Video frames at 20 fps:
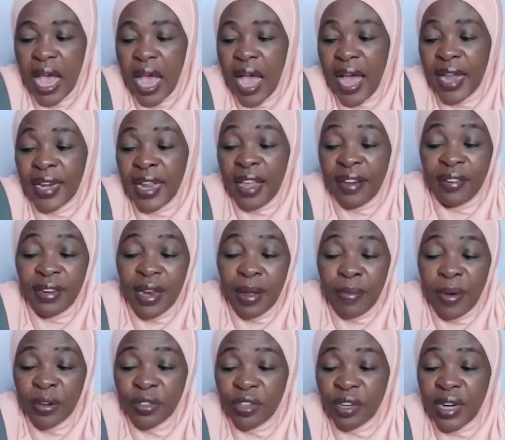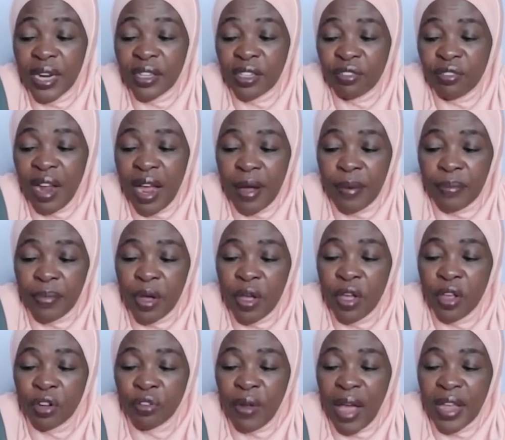And I read about Donald Trump,
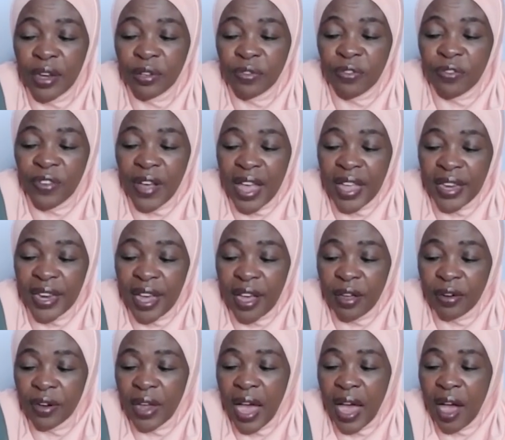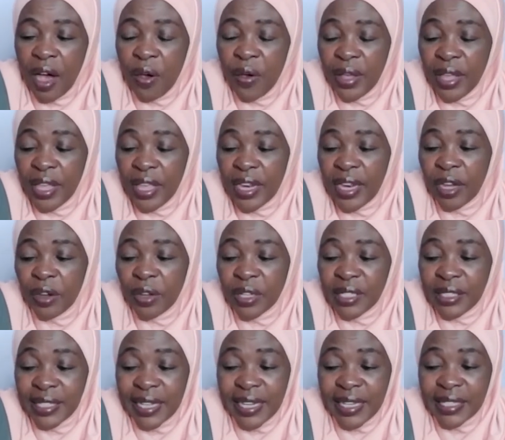trying to find out how he
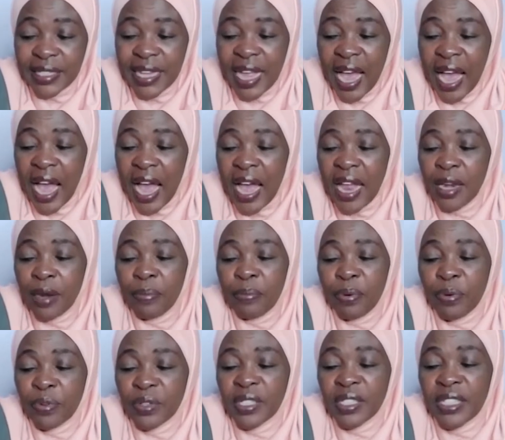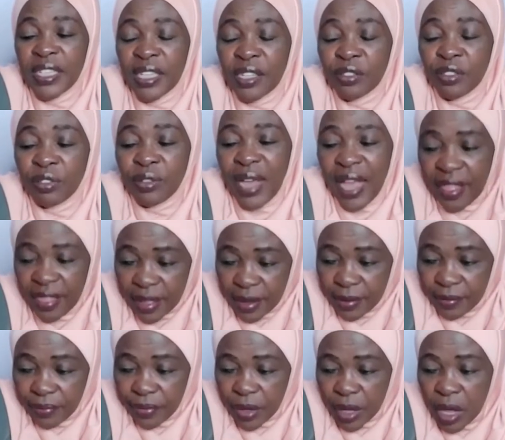negotiates and puts deals together.
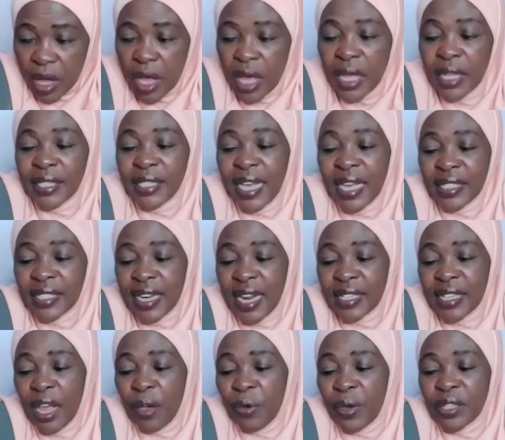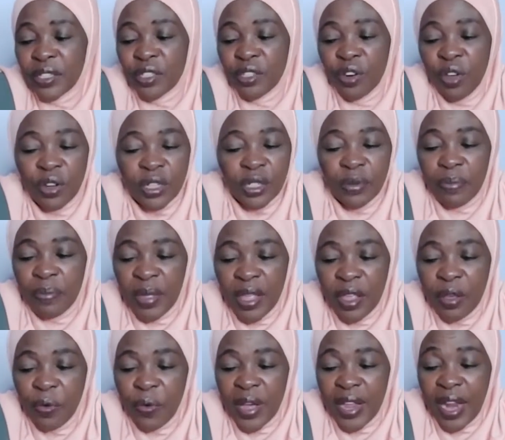Just as I was not
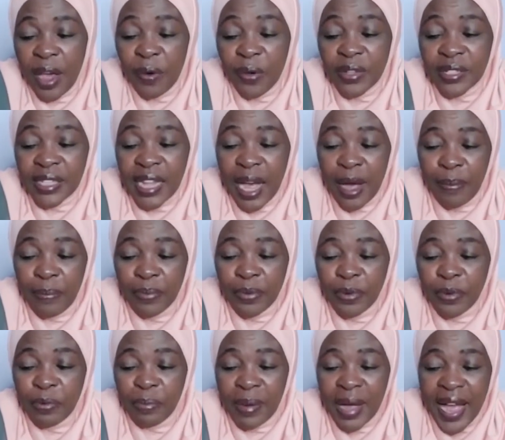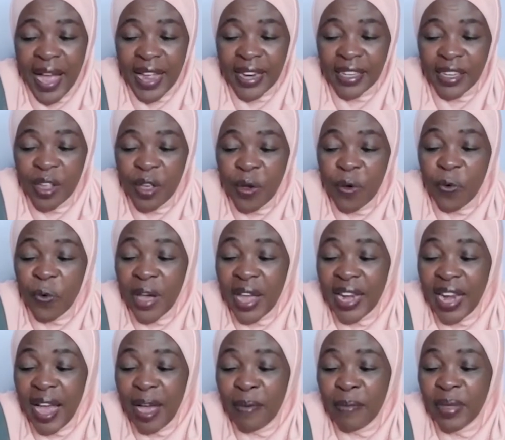me when I was up to bat, when
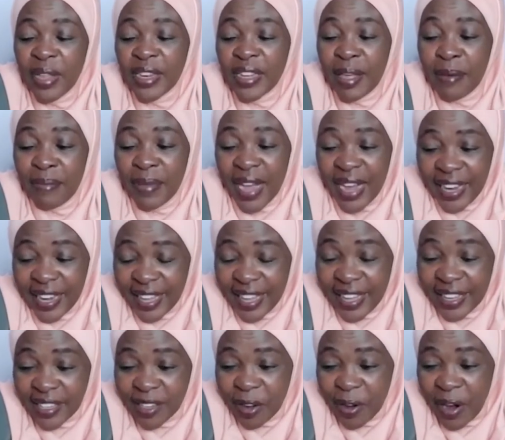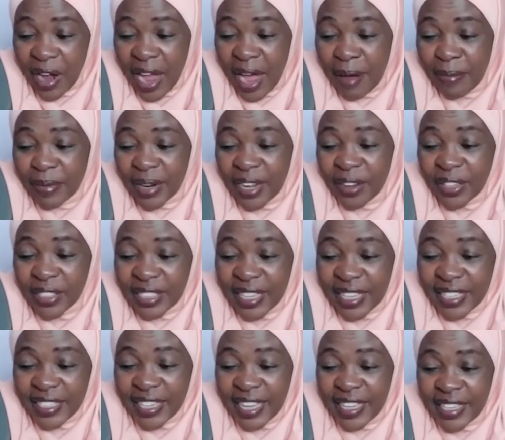I'm in the market or I'm
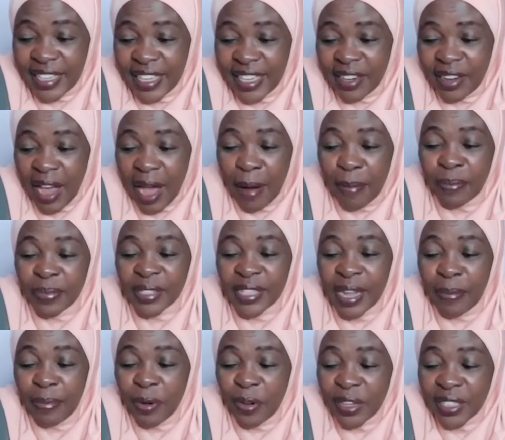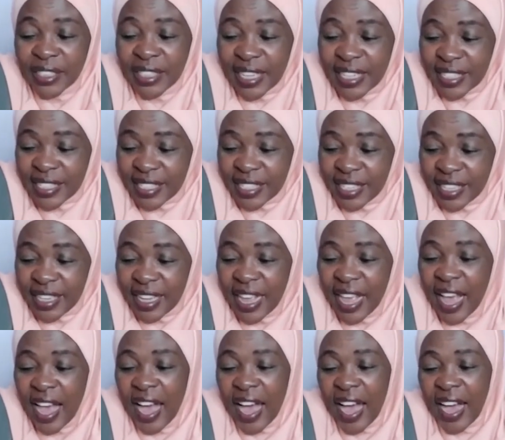negotiating a deal, I'm subconsciously
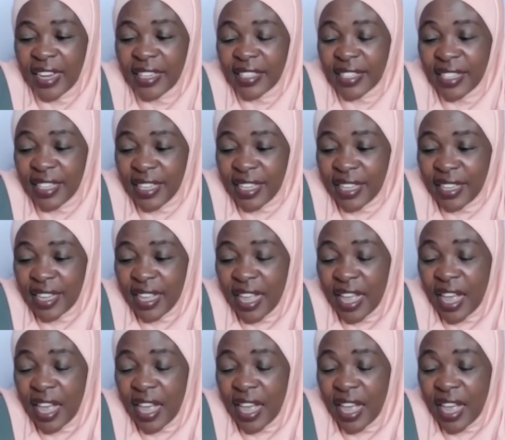acting